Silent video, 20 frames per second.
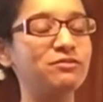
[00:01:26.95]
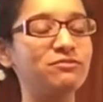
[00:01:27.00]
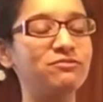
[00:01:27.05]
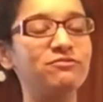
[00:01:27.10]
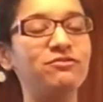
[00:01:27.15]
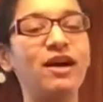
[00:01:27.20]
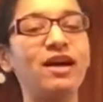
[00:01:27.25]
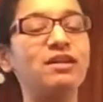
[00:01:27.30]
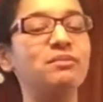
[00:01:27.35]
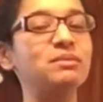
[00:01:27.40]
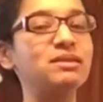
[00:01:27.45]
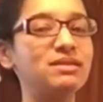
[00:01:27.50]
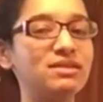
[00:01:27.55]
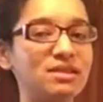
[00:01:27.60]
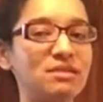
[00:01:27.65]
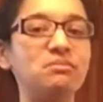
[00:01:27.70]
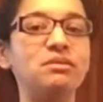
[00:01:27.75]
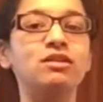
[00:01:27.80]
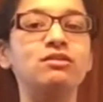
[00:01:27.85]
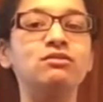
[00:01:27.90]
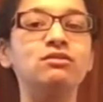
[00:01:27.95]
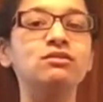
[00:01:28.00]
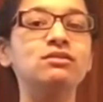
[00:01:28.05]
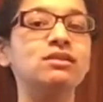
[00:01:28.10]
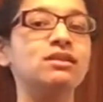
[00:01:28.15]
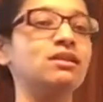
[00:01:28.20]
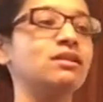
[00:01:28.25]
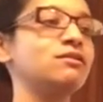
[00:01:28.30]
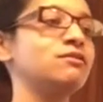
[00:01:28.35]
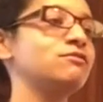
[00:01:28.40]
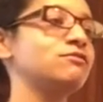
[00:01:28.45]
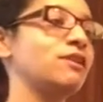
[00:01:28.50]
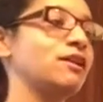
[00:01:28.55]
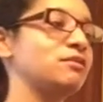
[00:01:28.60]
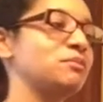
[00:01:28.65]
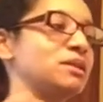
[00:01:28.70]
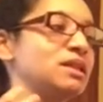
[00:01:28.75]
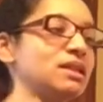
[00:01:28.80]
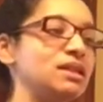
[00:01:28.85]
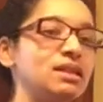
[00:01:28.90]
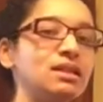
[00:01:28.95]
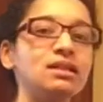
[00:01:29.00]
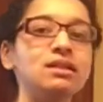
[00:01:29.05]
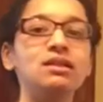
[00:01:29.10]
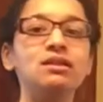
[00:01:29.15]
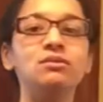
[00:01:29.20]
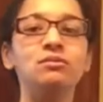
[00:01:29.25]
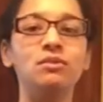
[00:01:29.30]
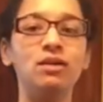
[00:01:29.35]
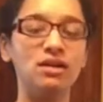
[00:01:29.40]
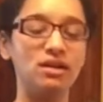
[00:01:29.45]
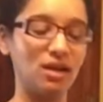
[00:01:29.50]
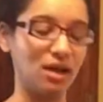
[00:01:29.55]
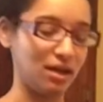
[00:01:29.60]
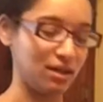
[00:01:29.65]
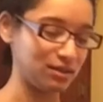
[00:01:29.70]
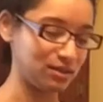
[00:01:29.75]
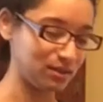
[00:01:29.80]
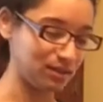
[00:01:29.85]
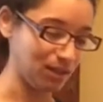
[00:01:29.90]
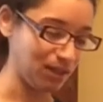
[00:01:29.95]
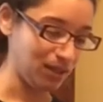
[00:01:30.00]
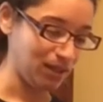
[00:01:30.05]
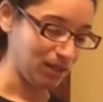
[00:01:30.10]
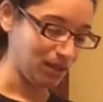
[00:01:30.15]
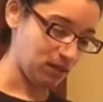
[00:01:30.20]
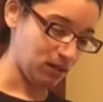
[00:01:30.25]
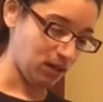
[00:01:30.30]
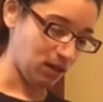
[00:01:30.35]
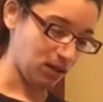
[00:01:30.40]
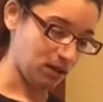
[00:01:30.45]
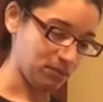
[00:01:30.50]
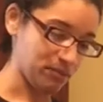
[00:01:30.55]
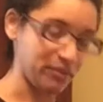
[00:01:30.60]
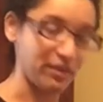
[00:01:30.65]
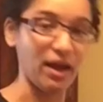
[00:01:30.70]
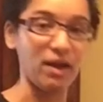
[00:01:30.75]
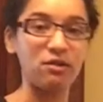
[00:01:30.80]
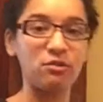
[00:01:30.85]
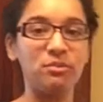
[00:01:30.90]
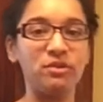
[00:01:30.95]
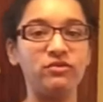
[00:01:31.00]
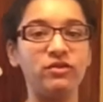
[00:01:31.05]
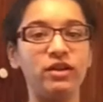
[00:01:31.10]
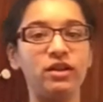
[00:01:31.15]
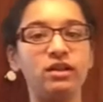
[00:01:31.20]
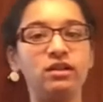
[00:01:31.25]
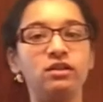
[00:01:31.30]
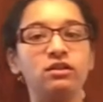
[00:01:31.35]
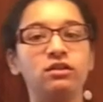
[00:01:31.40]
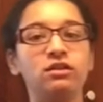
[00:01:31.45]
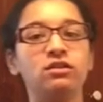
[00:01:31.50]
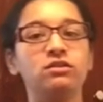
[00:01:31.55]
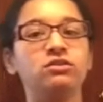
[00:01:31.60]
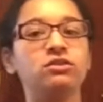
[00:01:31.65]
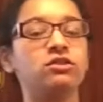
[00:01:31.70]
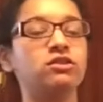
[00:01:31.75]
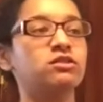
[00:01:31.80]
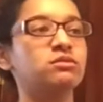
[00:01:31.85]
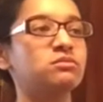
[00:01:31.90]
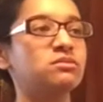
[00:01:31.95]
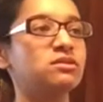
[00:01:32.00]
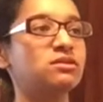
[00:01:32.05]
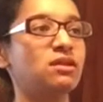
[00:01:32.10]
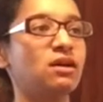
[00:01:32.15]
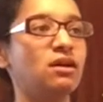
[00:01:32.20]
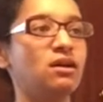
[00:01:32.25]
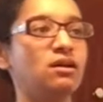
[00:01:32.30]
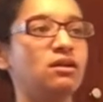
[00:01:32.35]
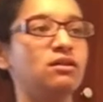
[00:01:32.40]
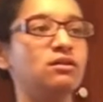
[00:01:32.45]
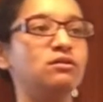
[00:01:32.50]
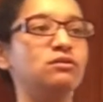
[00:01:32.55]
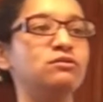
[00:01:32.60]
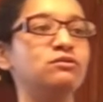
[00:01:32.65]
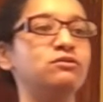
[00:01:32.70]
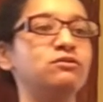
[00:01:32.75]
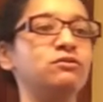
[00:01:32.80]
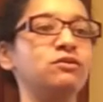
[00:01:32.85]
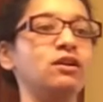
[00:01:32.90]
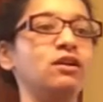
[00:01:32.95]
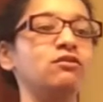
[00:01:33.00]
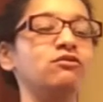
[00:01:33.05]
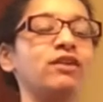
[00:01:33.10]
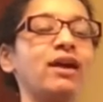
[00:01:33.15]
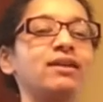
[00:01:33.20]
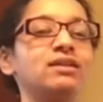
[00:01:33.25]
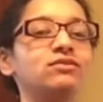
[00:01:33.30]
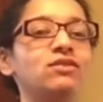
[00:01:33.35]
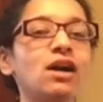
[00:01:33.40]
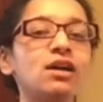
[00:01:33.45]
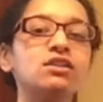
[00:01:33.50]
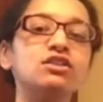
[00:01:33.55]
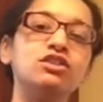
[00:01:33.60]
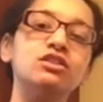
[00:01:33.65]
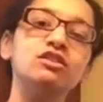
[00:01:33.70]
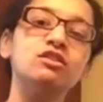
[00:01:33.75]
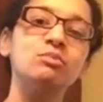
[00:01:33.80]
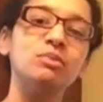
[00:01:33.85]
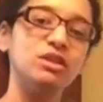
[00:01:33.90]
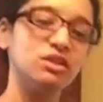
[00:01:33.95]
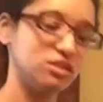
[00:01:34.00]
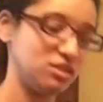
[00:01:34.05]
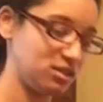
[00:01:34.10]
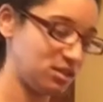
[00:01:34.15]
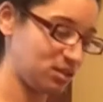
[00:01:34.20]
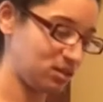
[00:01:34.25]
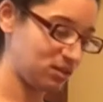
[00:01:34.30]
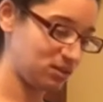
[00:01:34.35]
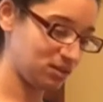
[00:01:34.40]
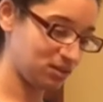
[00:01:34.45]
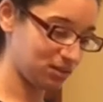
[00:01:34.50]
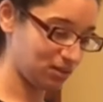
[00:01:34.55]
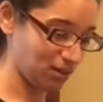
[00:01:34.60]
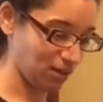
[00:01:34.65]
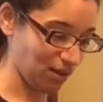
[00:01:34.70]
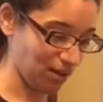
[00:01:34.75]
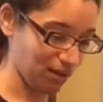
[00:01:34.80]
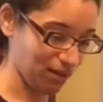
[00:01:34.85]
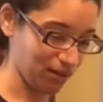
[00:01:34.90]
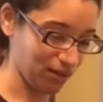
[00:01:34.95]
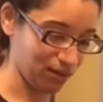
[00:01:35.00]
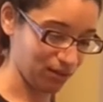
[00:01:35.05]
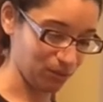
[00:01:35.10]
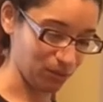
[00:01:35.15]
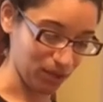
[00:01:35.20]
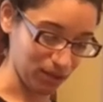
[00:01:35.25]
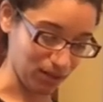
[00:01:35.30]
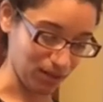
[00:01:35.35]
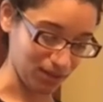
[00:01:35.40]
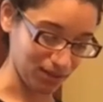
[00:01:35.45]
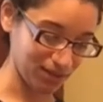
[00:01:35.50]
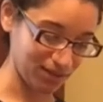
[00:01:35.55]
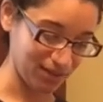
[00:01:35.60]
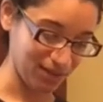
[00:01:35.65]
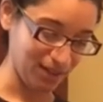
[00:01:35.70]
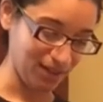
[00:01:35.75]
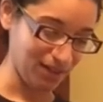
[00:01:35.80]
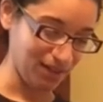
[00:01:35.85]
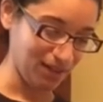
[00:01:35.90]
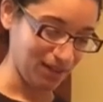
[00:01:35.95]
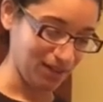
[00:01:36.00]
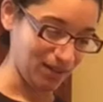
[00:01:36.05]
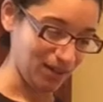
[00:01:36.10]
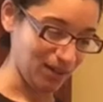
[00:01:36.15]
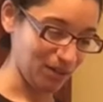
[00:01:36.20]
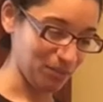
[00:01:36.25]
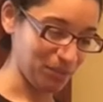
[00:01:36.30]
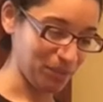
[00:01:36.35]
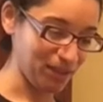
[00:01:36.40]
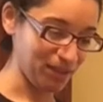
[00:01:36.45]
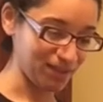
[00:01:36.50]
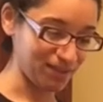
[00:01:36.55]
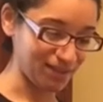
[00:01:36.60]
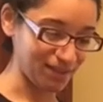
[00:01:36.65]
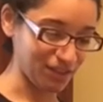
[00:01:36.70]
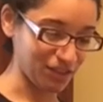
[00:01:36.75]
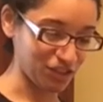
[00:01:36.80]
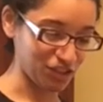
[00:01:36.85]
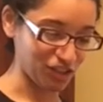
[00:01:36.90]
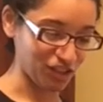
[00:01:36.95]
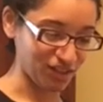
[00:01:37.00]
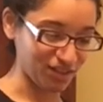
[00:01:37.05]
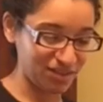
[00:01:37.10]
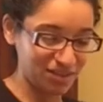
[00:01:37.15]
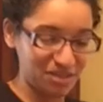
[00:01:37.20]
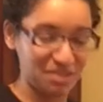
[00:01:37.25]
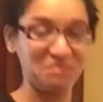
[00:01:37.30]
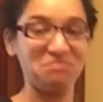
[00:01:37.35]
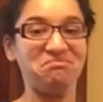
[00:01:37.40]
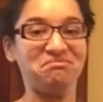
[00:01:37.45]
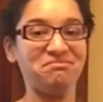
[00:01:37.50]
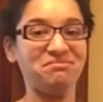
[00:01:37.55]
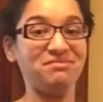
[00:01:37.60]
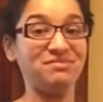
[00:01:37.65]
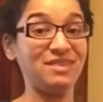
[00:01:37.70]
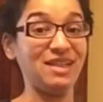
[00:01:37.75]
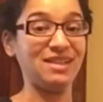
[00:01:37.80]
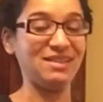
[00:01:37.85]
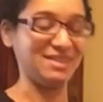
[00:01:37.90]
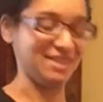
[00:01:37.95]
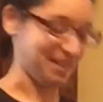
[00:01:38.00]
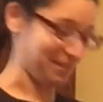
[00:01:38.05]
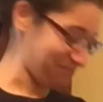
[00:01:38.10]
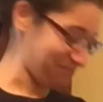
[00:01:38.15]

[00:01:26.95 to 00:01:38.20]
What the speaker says: vitamins and minerals in it, vitamin E, whatnot. That would be very good in terms of reactive oxygen species and whatnot. And plus, it's just tasty.